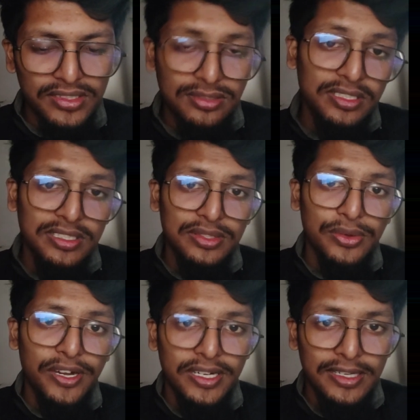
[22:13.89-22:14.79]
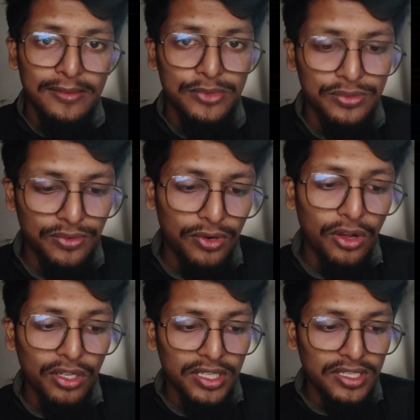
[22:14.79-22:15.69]
So this is why it comes for
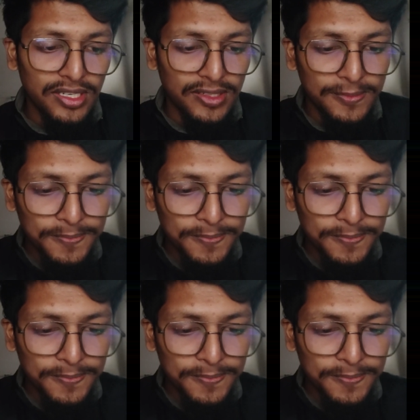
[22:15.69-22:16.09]
online learning.